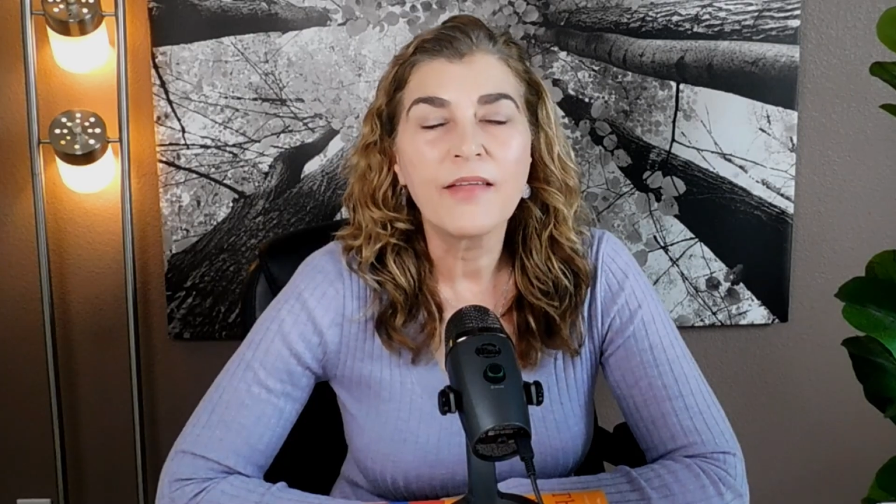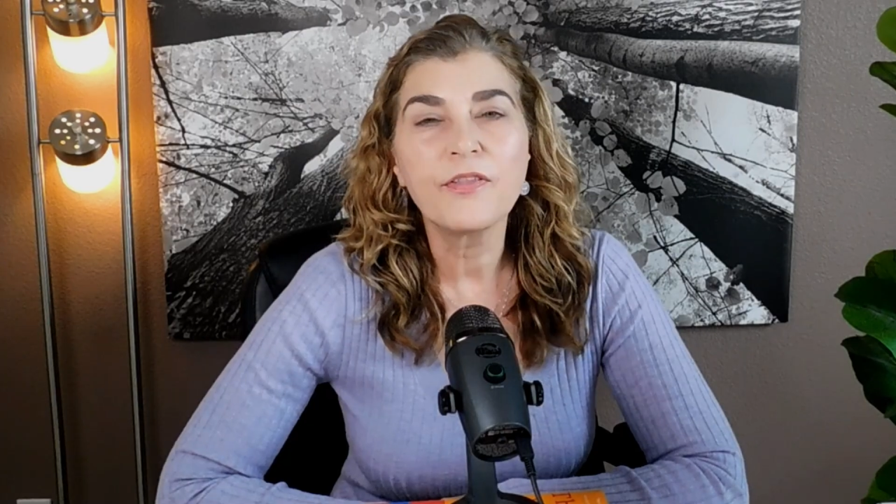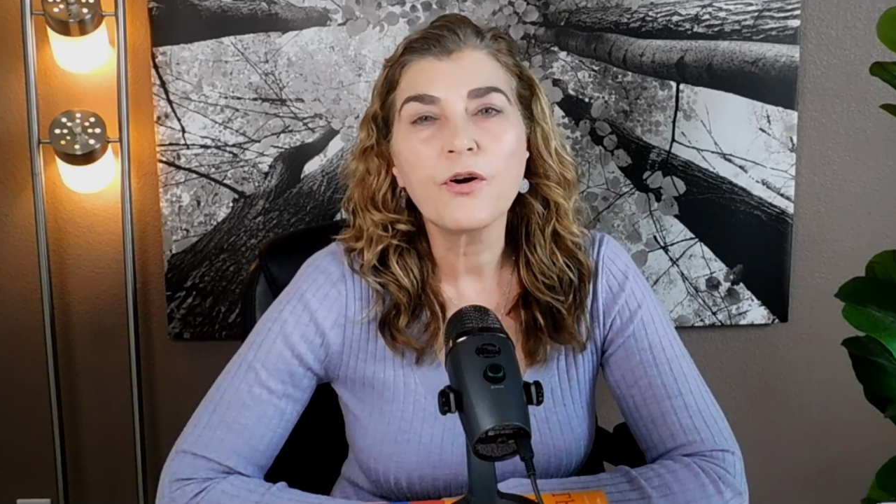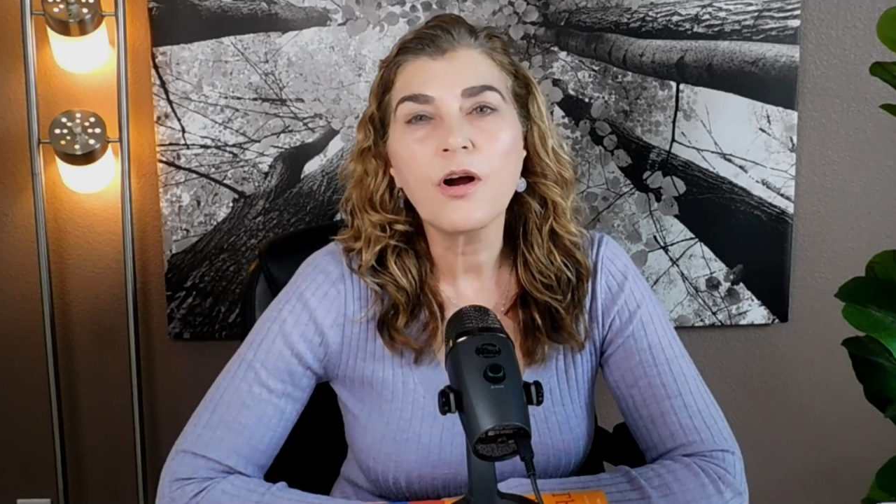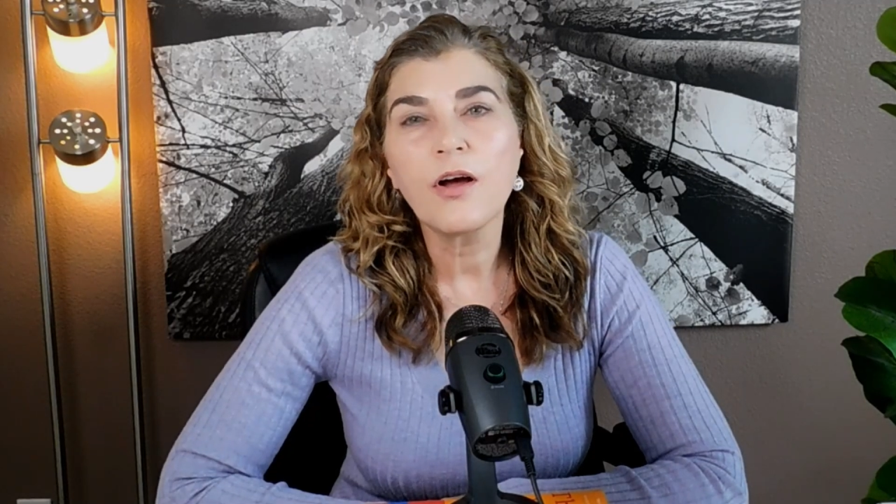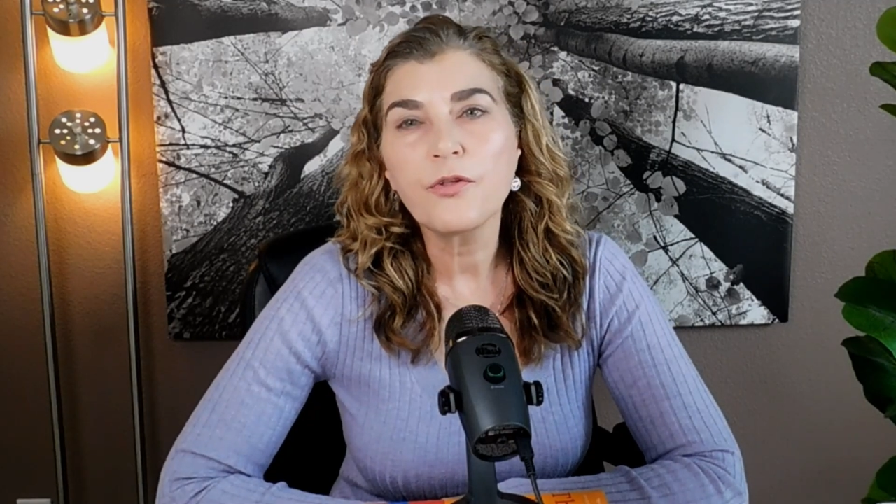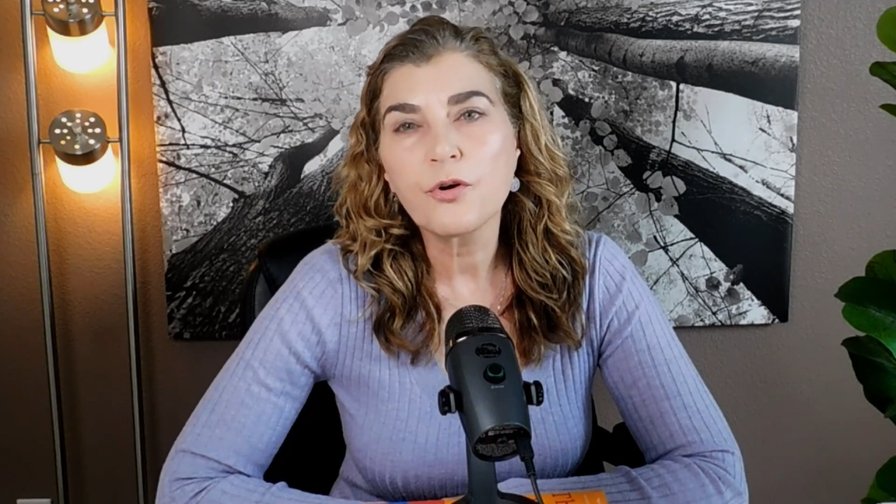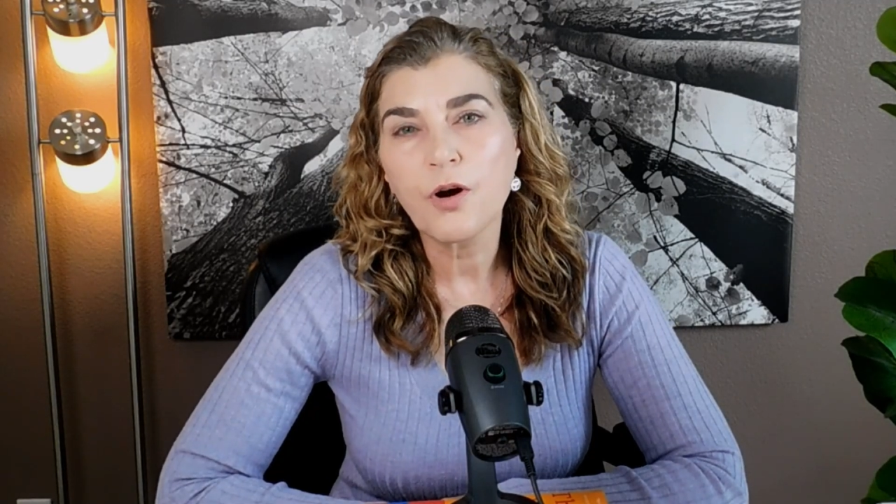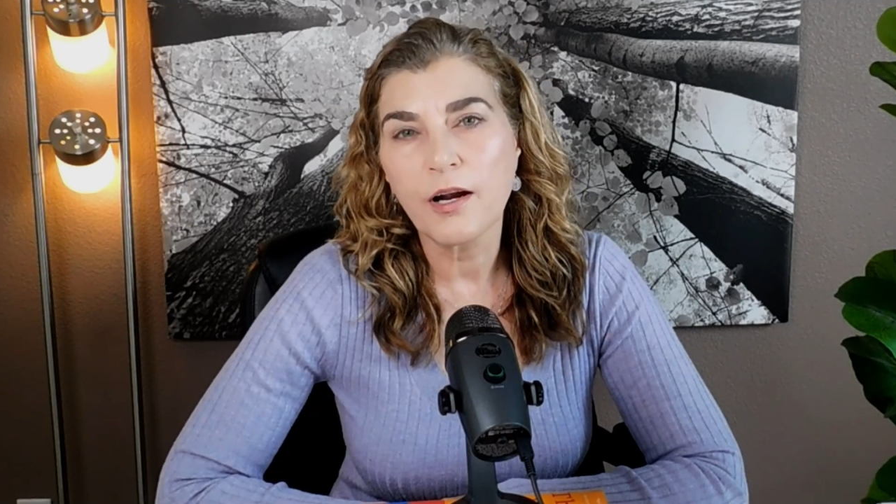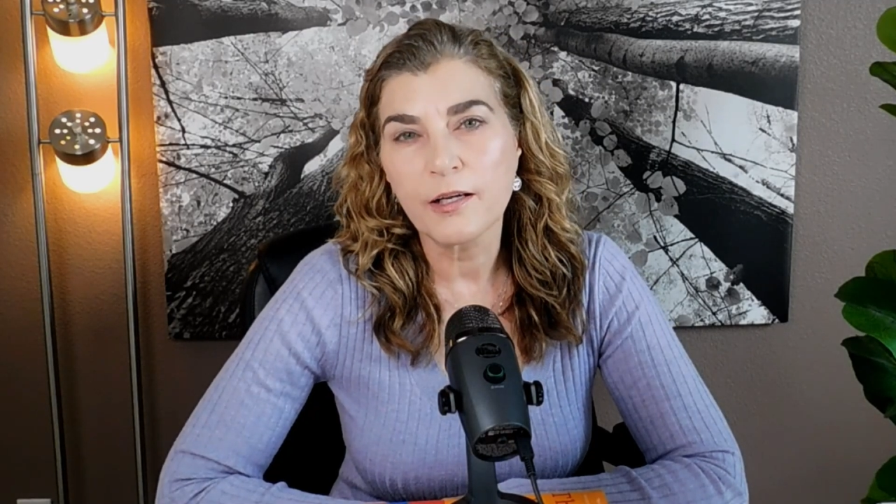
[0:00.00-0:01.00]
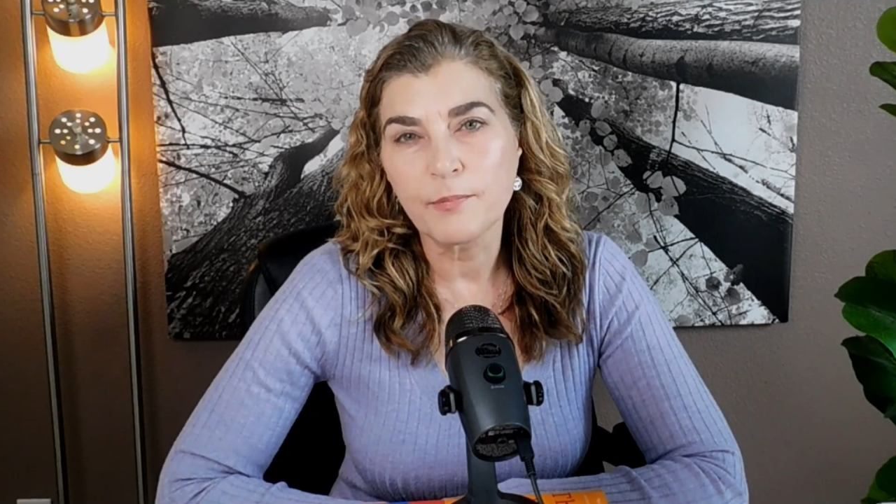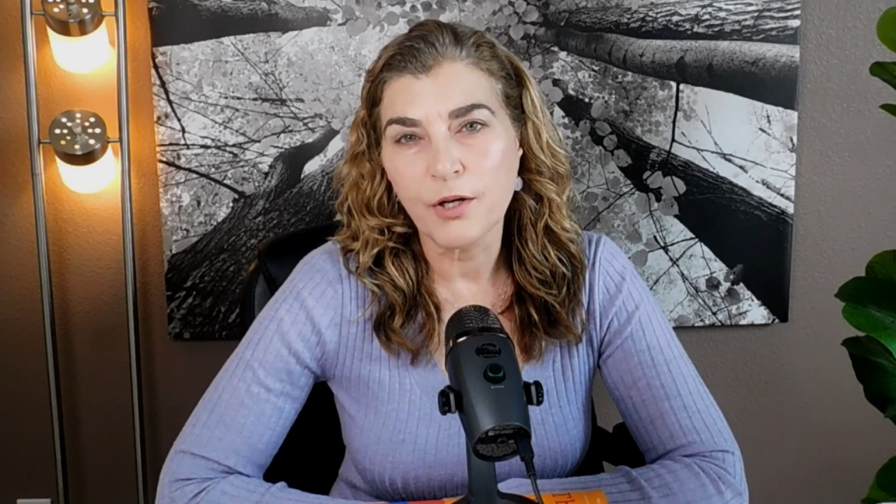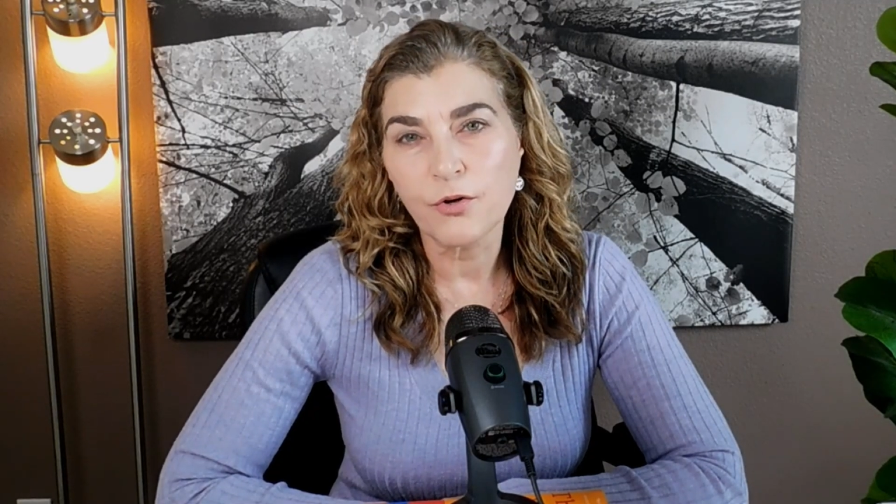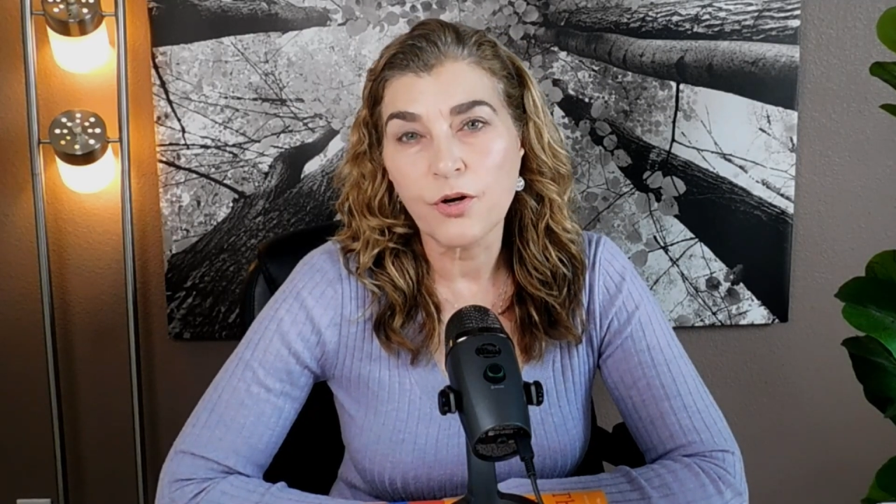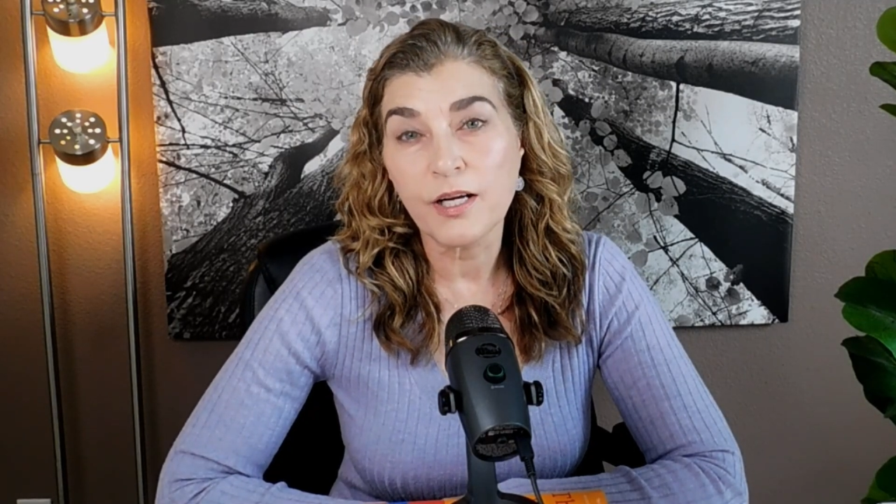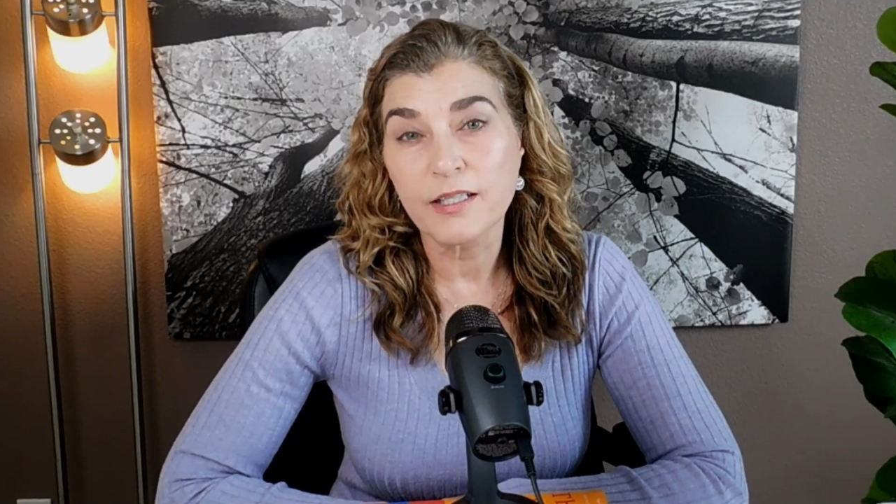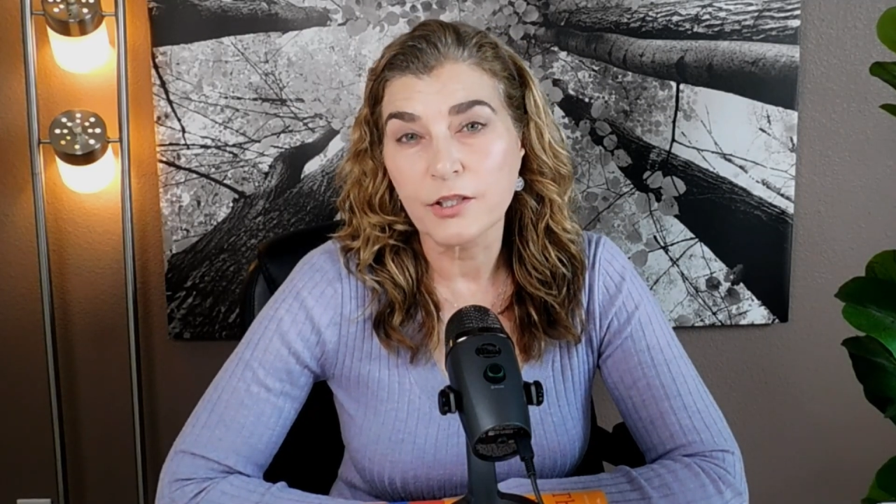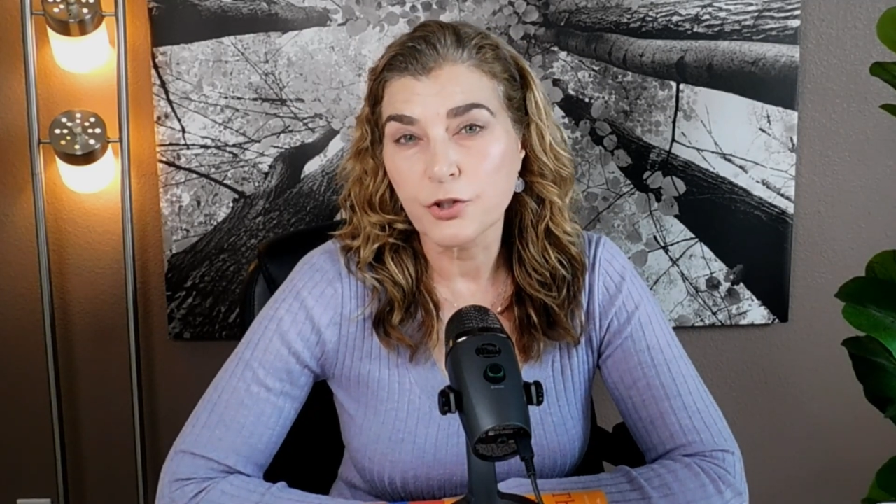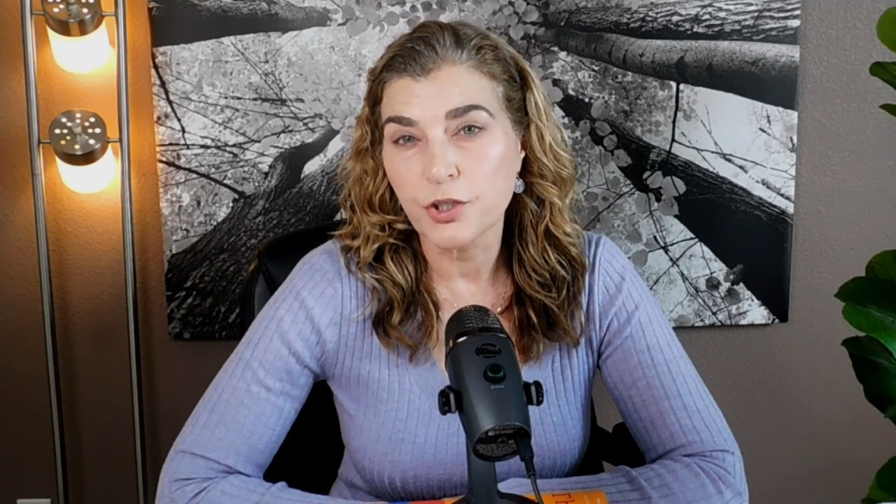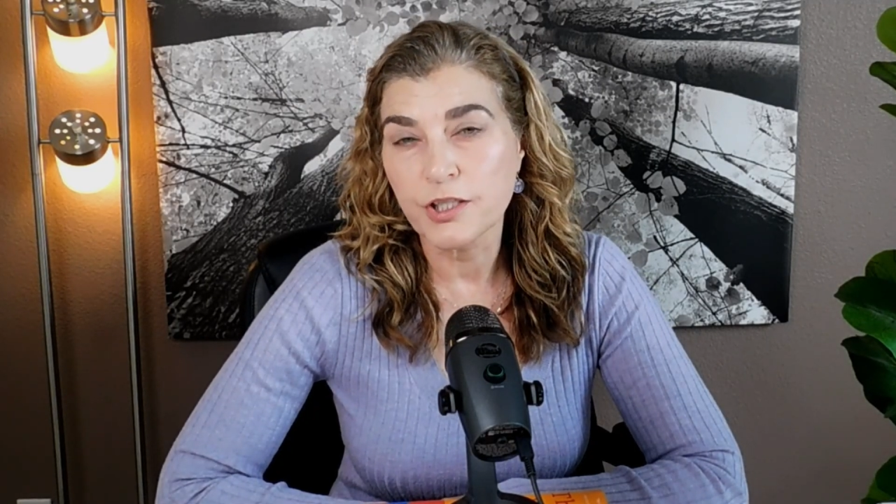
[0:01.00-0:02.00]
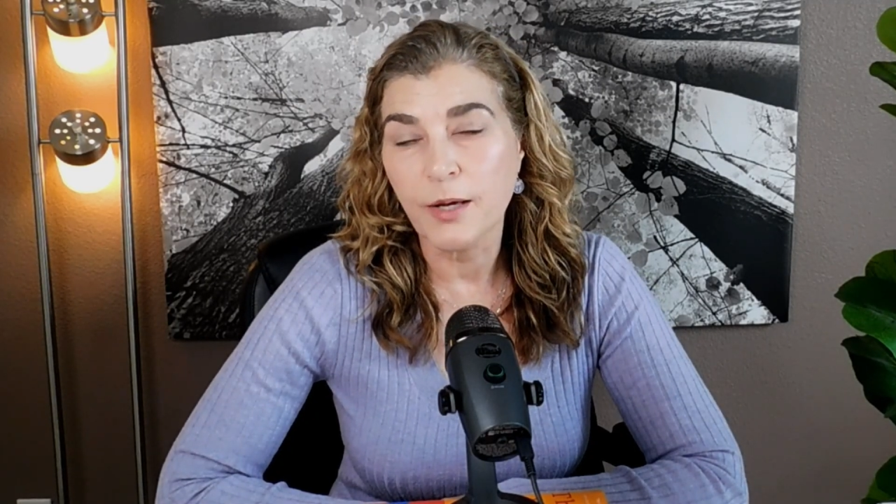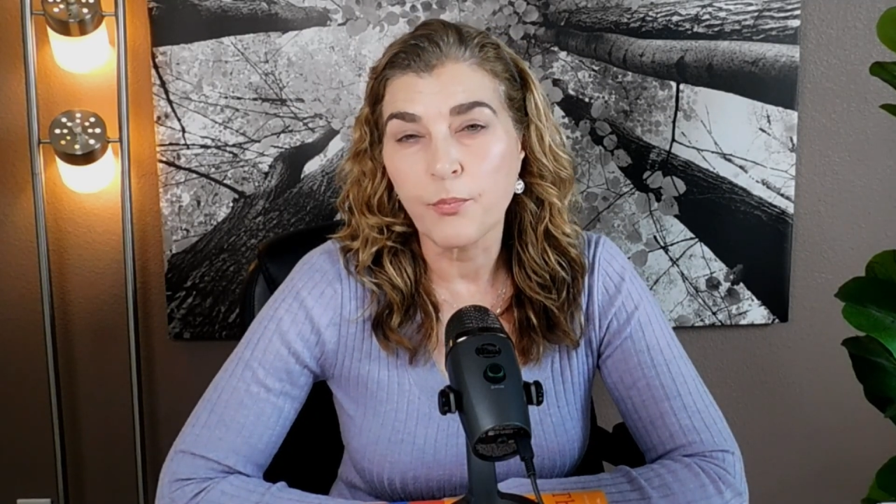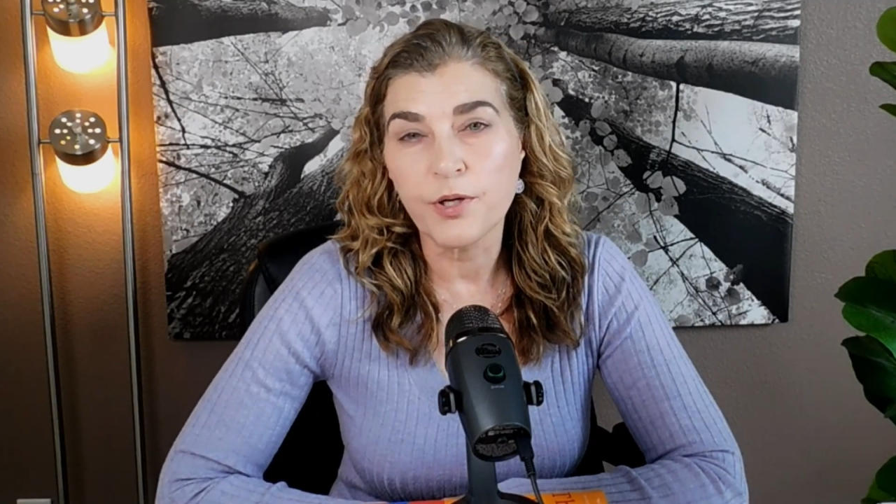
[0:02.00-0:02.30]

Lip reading: And there are other chronic medical conditions that